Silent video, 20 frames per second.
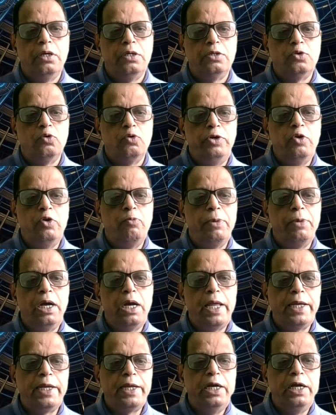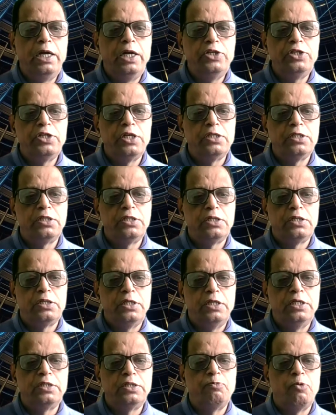So human-like intelligence
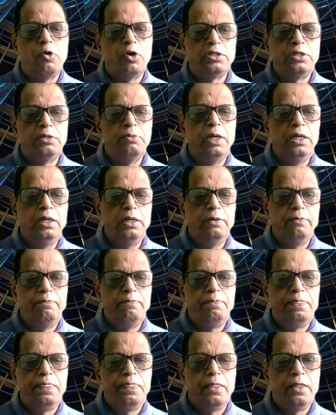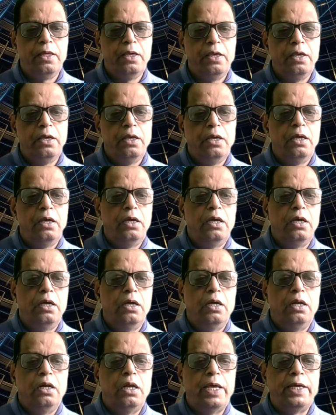is possible,
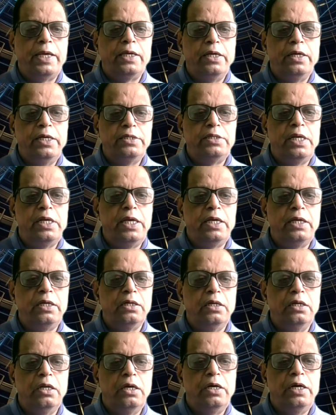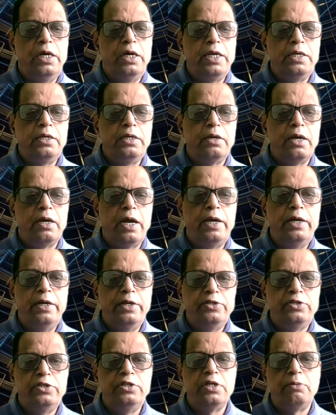like reasoning, learning, and
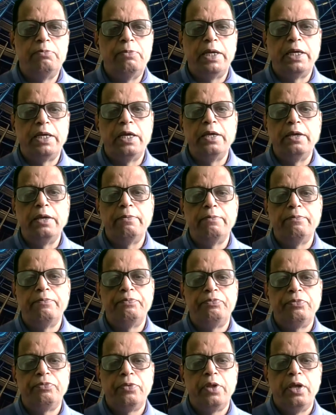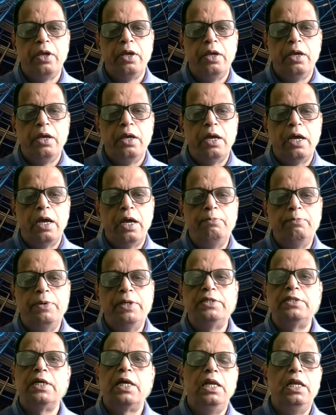decision making. And
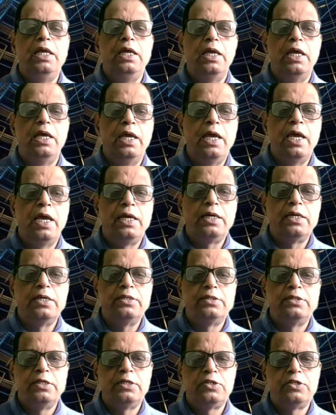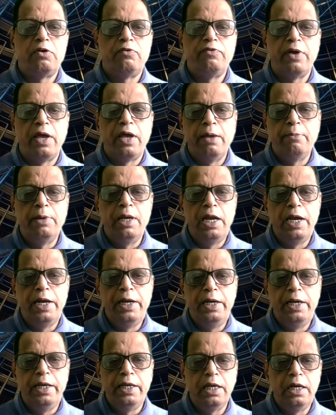basically, AI consists of ML
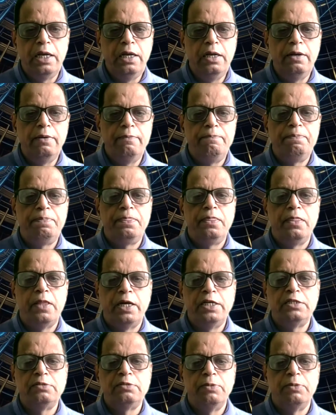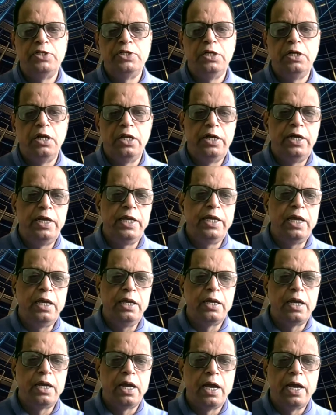and DL, that is machine learning
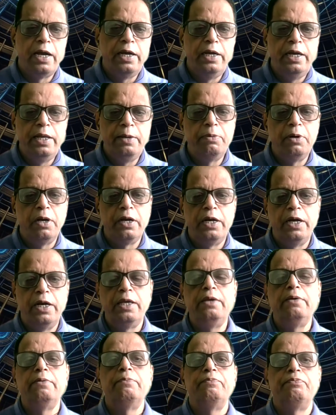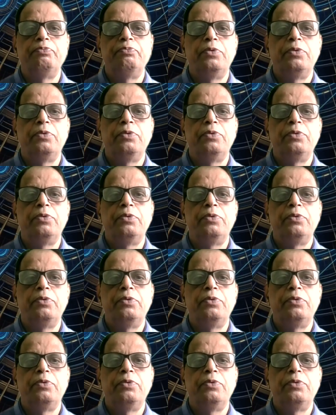and deep learning.